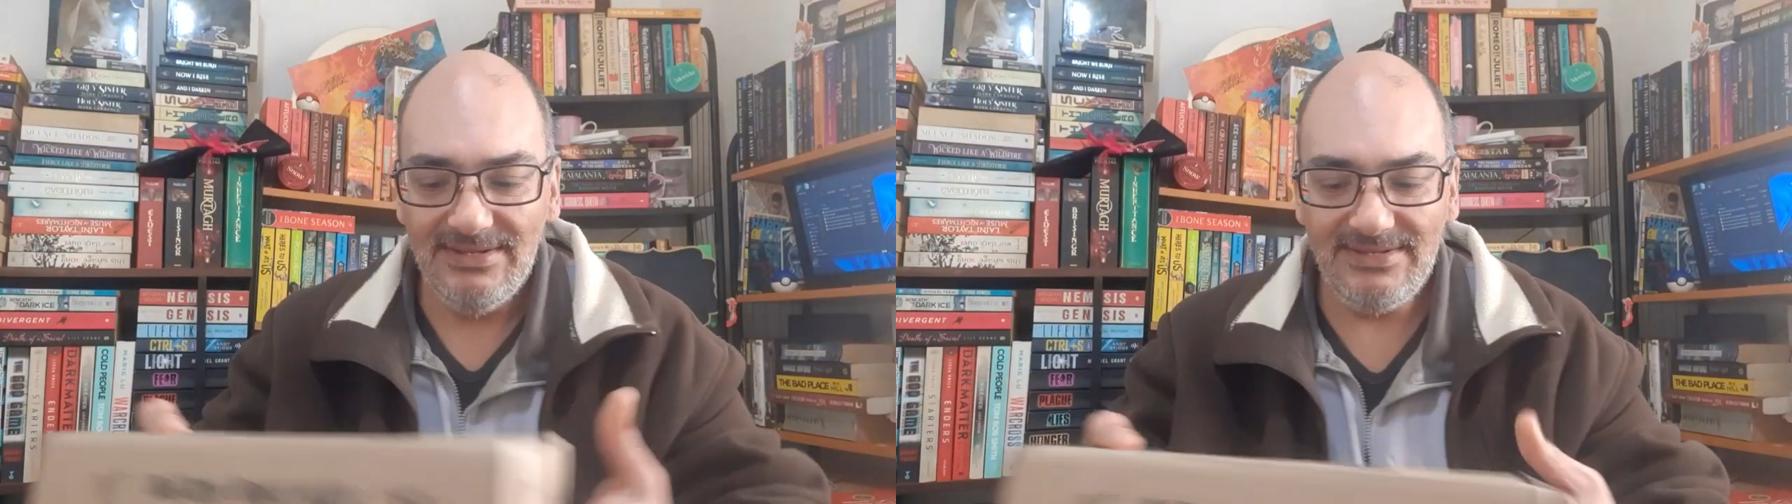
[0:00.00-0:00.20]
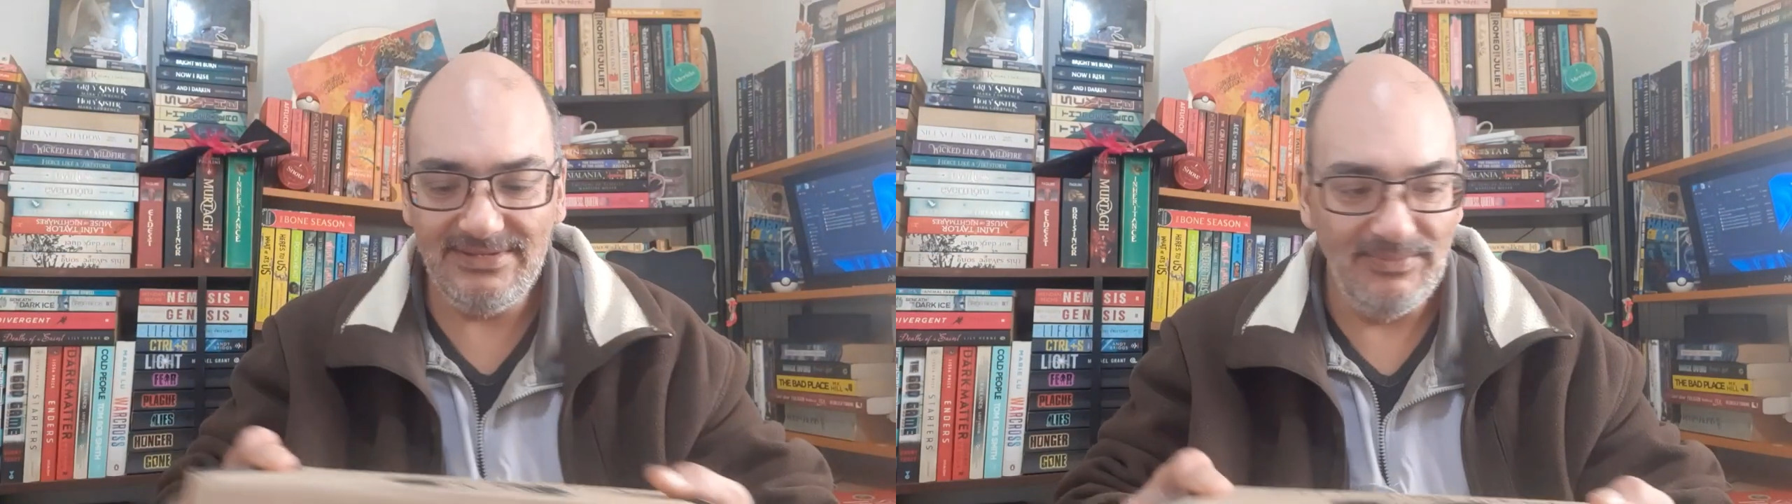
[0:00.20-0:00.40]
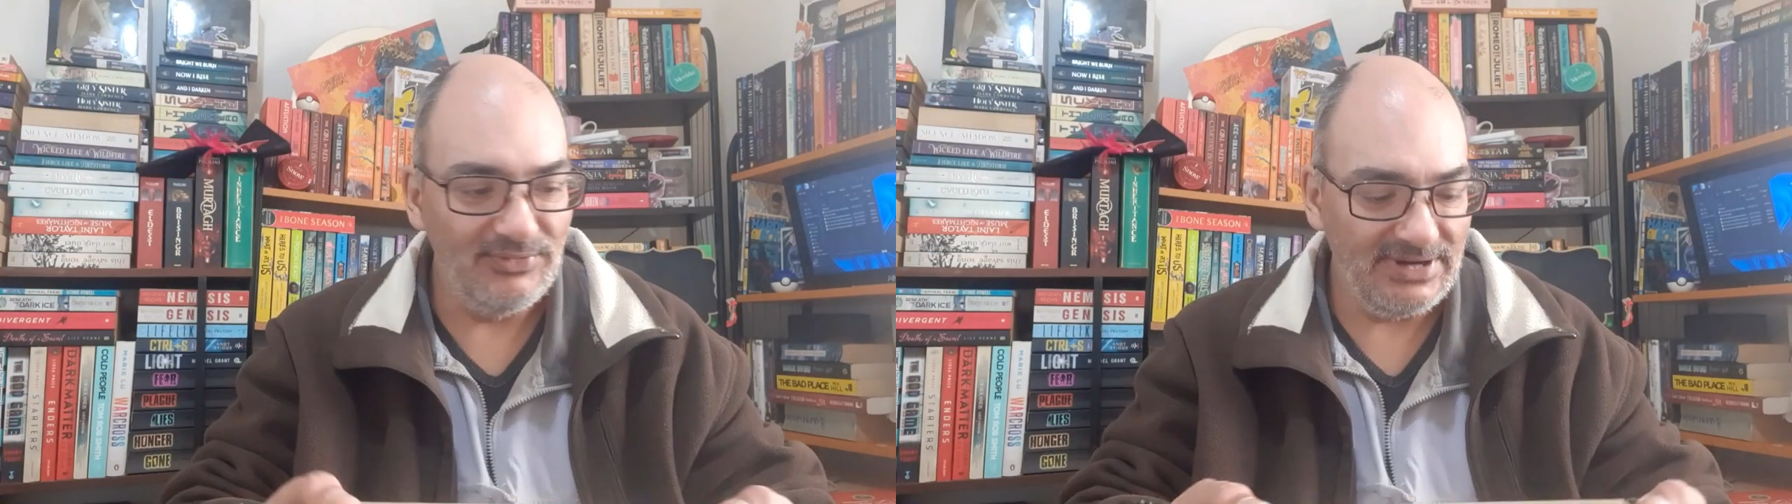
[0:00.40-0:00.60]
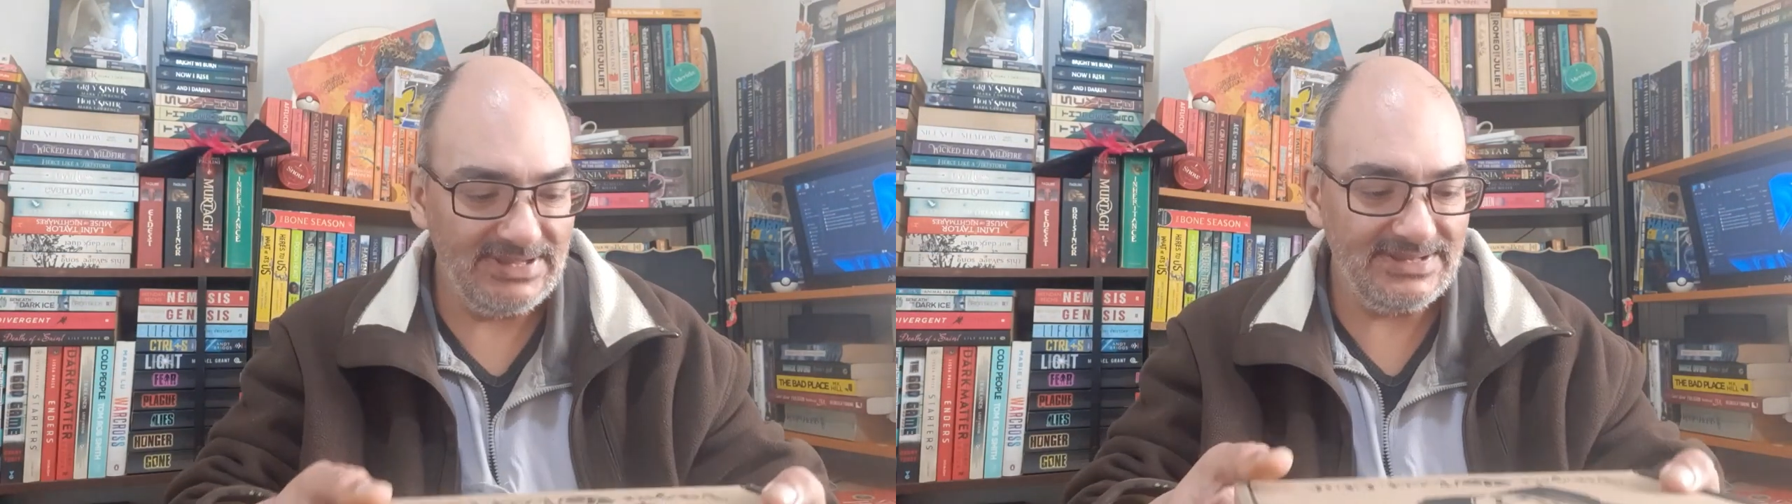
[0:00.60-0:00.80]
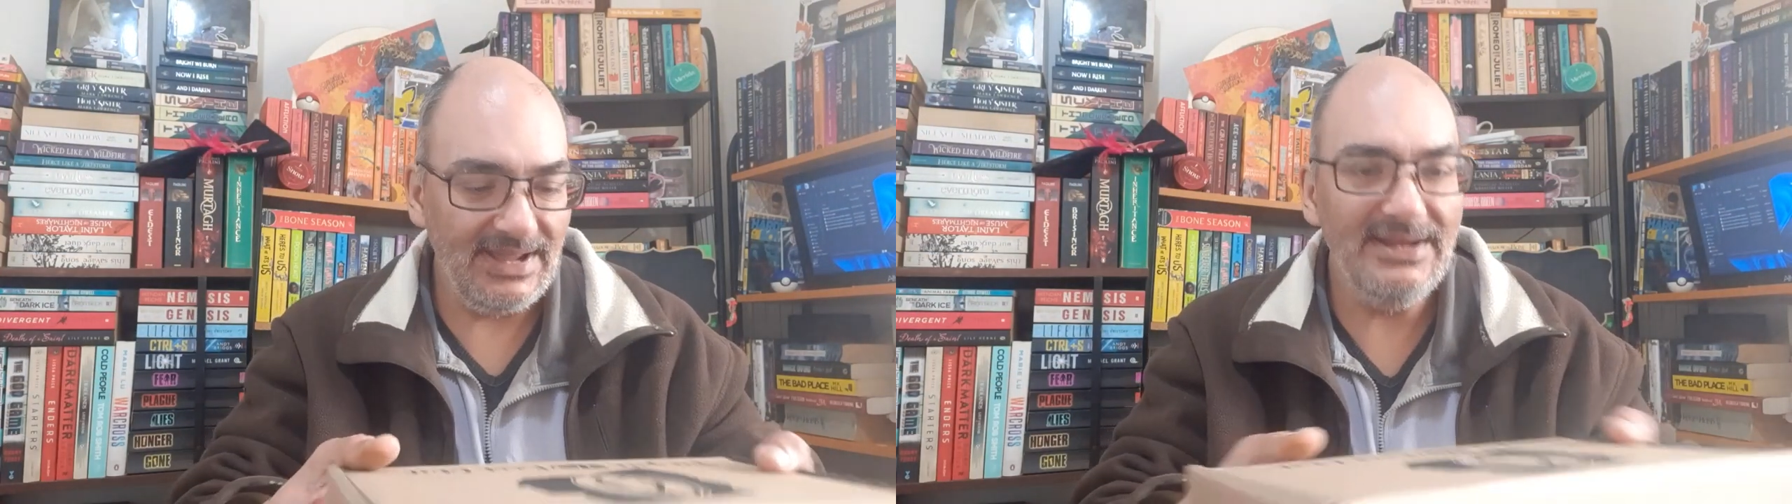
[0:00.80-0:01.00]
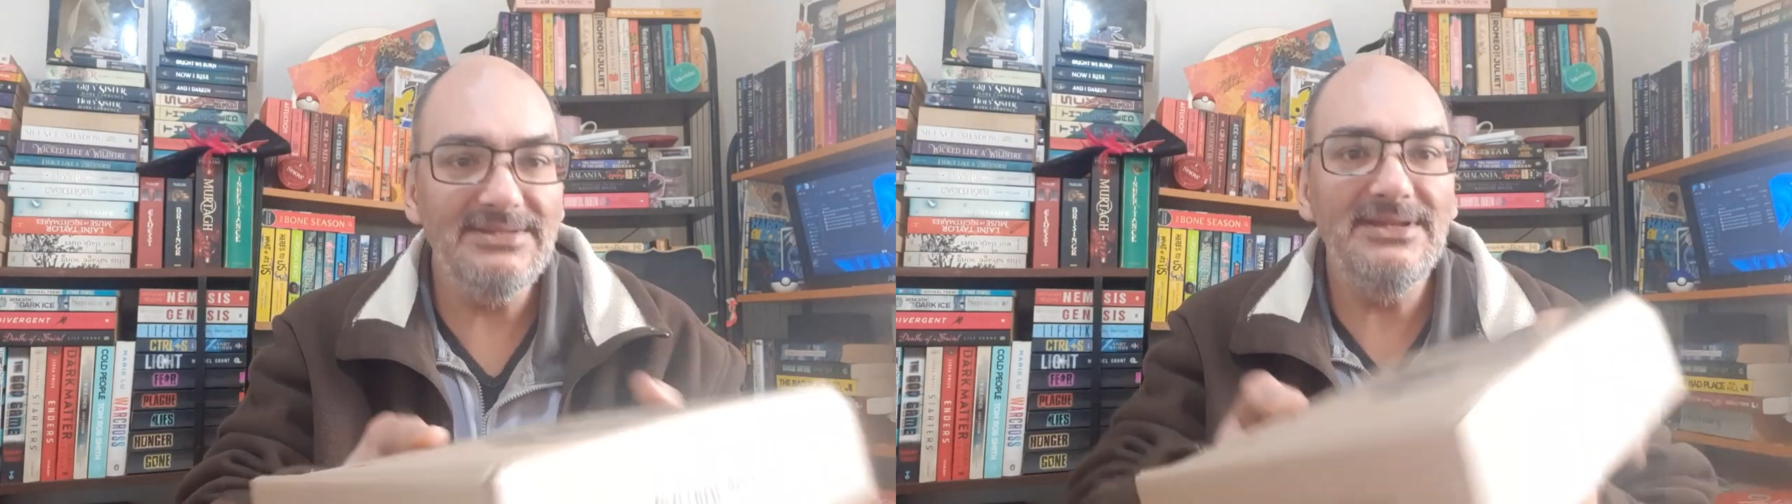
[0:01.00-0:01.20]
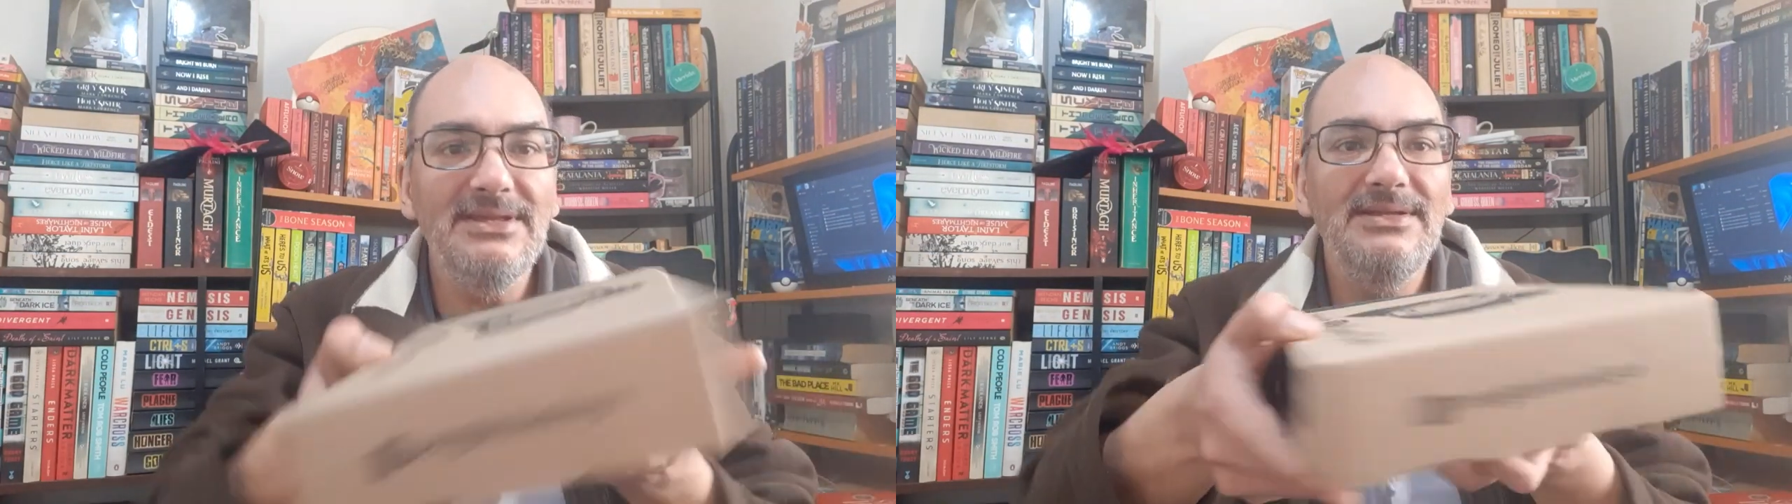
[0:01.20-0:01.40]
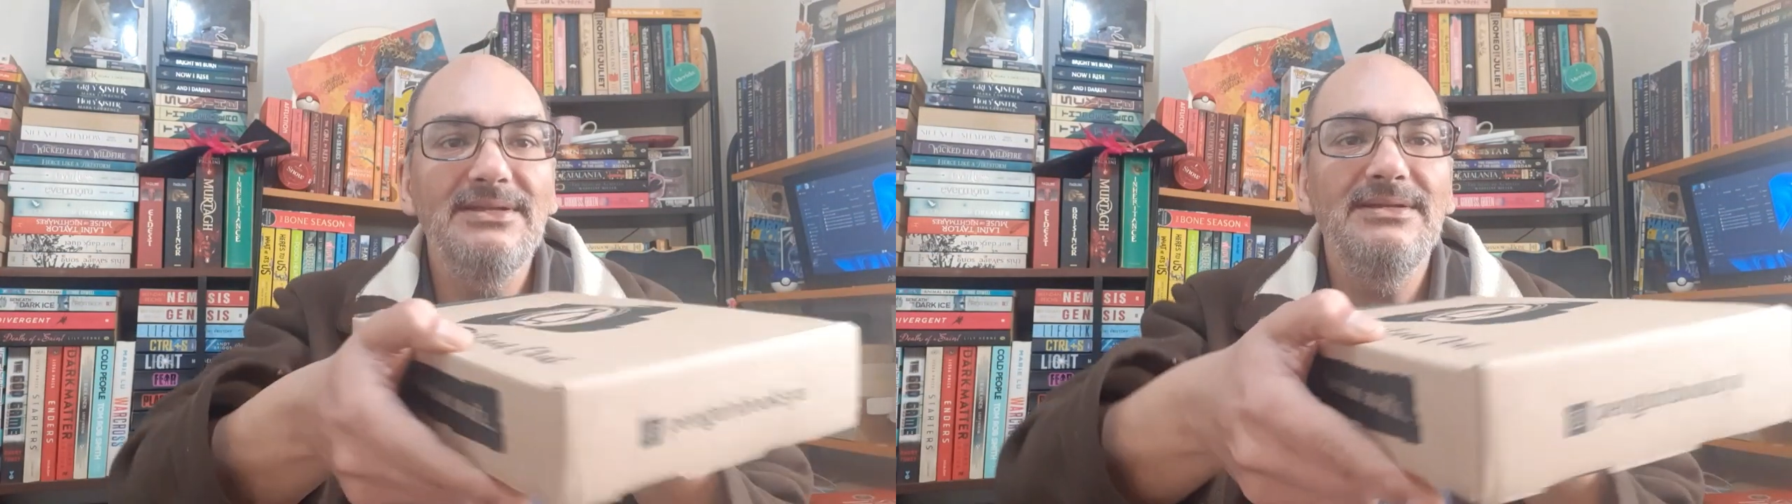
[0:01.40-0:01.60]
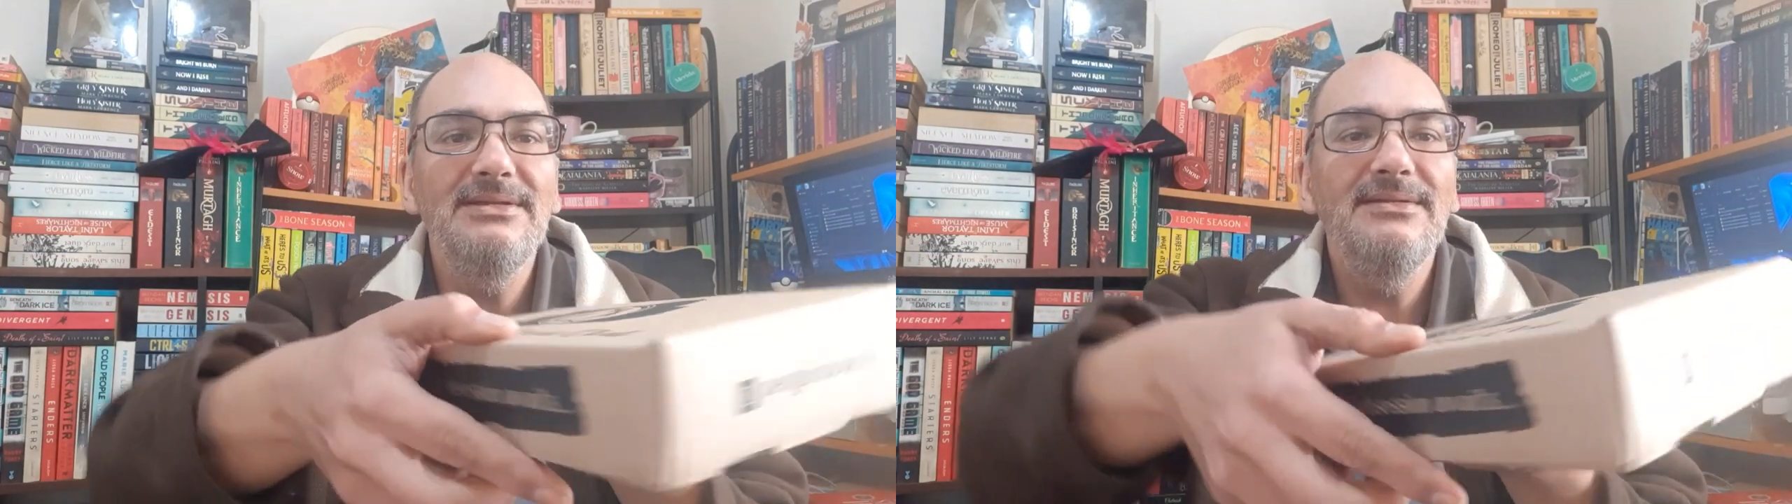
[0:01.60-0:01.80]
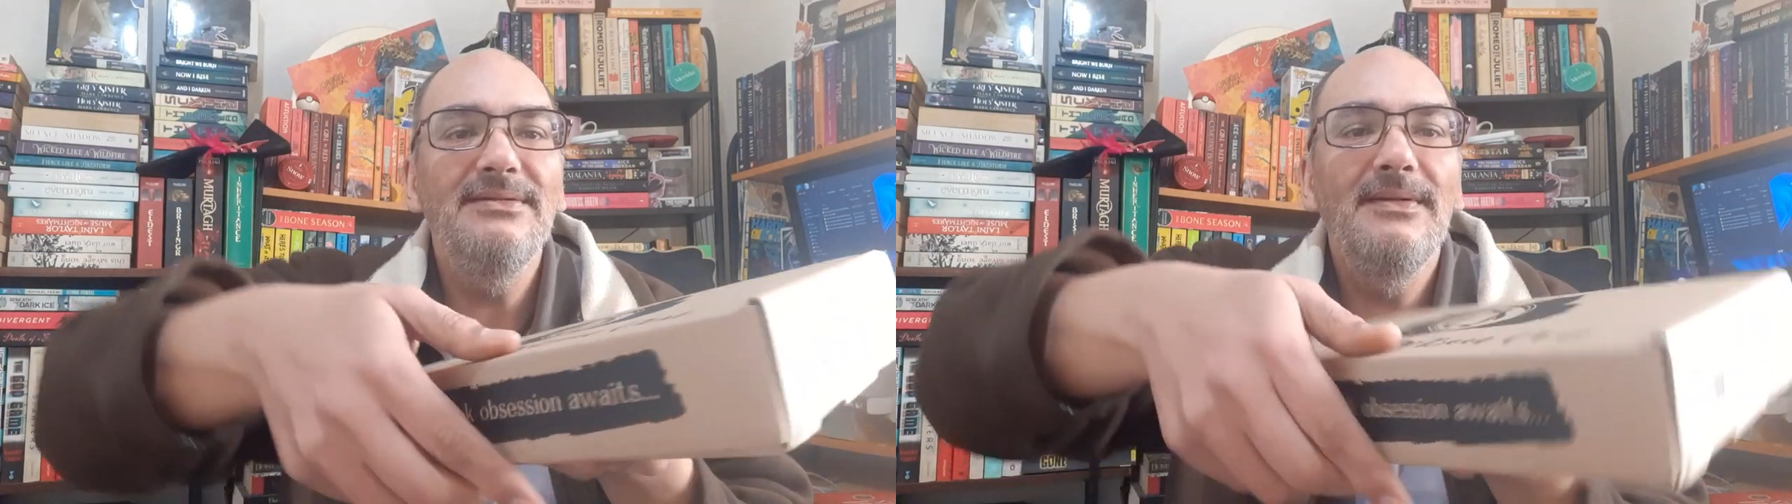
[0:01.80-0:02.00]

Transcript: Super exciting,